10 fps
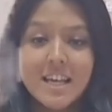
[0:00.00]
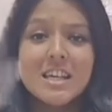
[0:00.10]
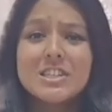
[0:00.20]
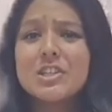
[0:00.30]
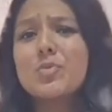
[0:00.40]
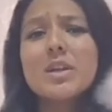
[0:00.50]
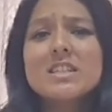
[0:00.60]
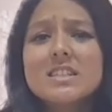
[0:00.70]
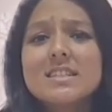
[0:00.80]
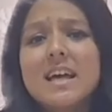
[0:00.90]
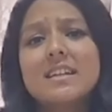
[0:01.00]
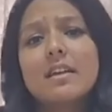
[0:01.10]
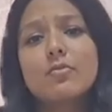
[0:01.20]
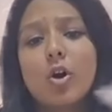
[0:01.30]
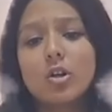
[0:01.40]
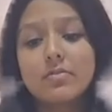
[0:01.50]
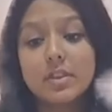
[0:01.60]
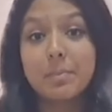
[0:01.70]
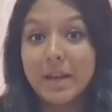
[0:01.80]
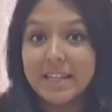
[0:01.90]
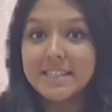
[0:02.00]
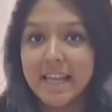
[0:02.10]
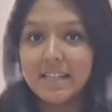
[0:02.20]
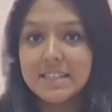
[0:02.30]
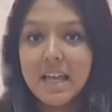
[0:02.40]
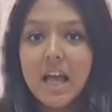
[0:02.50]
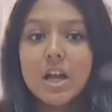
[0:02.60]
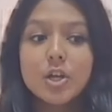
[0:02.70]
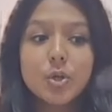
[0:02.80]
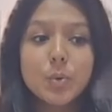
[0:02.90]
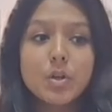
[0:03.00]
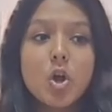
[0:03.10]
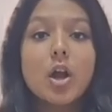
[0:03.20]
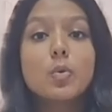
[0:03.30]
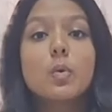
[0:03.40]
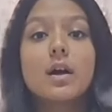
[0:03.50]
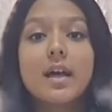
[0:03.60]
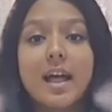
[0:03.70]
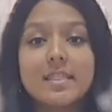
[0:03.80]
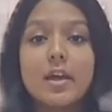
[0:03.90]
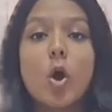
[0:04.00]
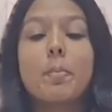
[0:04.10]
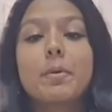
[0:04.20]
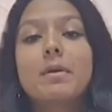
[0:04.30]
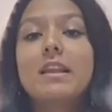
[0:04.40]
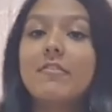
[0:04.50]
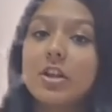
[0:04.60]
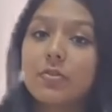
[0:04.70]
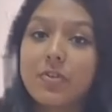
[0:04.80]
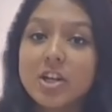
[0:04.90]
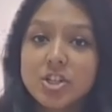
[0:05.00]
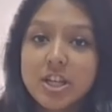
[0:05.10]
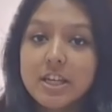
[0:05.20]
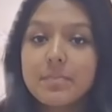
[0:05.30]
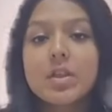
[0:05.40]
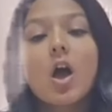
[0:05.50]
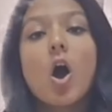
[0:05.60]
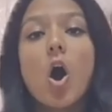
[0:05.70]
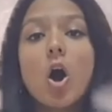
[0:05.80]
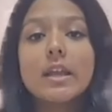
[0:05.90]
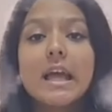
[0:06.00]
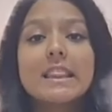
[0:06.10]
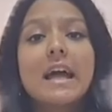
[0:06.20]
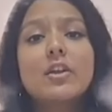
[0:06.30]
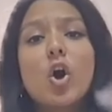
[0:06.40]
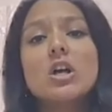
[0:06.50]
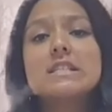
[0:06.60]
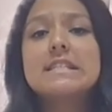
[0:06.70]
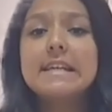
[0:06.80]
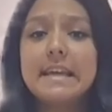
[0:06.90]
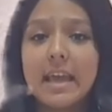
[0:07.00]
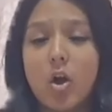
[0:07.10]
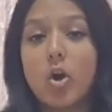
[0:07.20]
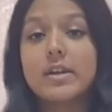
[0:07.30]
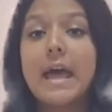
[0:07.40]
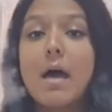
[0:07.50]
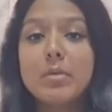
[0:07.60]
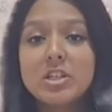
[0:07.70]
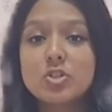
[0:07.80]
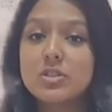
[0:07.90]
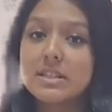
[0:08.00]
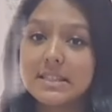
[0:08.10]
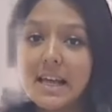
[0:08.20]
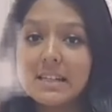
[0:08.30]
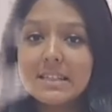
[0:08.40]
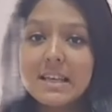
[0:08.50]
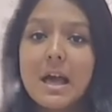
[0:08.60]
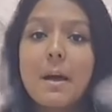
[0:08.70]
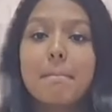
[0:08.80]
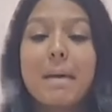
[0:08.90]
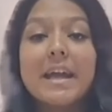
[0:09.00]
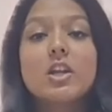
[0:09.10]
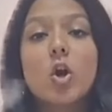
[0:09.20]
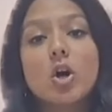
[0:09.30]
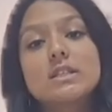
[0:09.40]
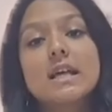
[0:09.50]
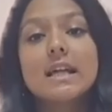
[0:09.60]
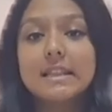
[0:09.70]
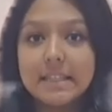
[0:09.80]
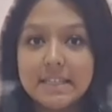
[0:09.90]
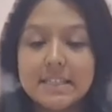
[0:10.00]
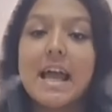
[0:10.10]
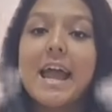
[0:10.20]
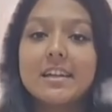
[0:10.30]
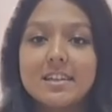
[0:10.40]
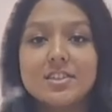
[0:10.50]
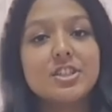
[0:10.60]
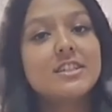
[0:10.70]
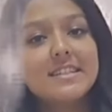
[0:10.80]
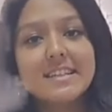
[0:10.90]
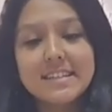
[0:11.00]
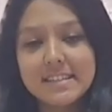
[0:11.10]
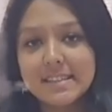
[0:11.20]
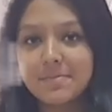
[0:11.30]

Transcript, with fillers: Situations that involve the brain cells to not work at their optimal level of functioning or that cause decay or damage to these cells might cause these NDG diseases.